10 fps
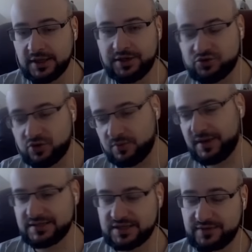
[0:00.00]
Natural
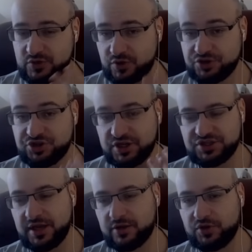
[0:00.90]
Balance gives you crit chance
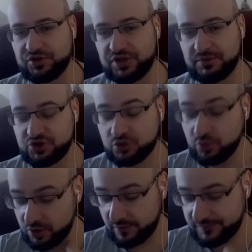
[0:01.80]
and crit damage to
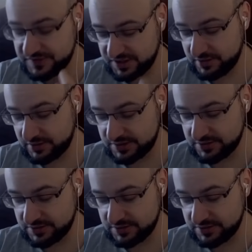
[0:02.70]
Earth skills.